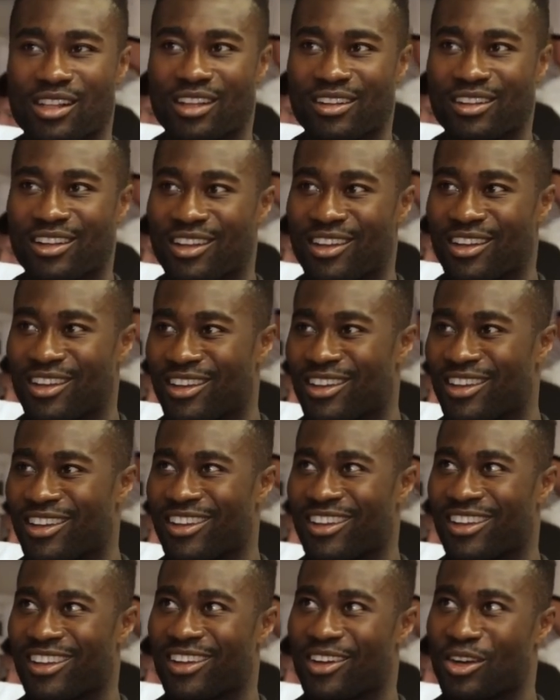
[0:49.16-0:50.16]
like
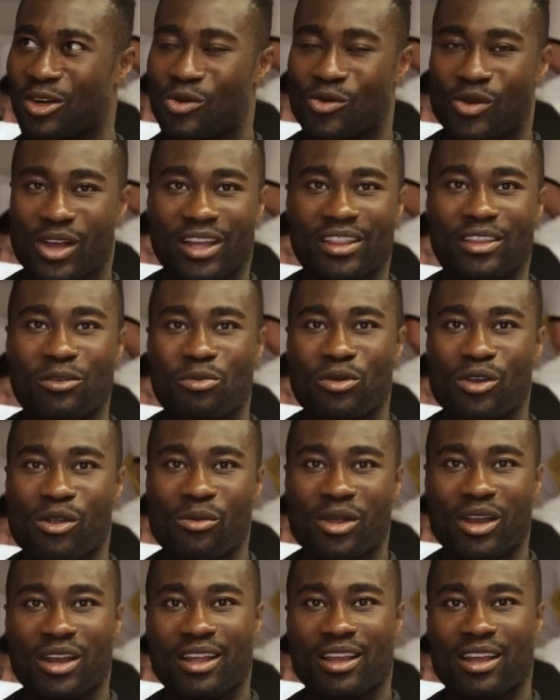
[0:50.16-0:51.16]
we are in the
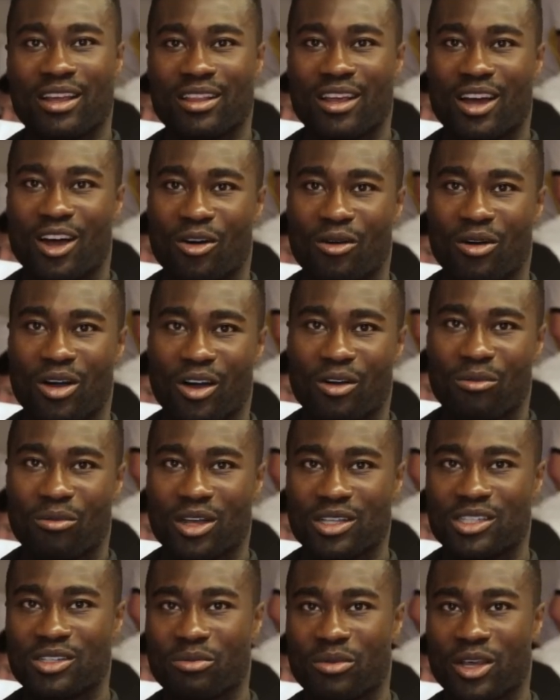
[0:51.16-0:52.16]
Premier League, and how
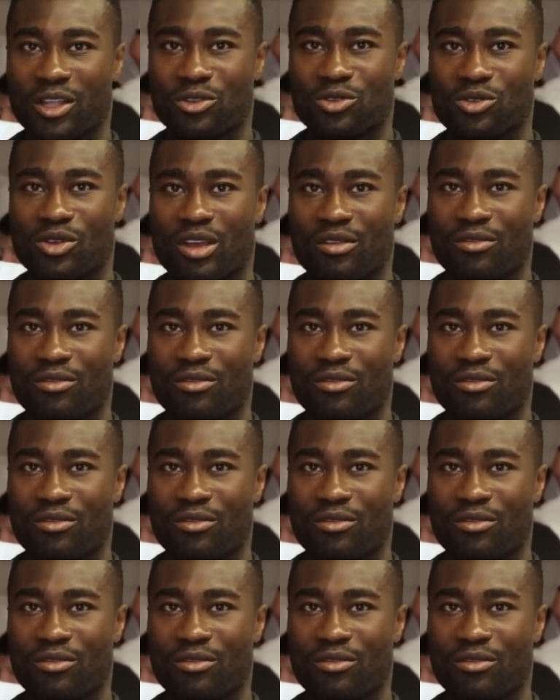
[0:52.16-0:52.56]
much it meant to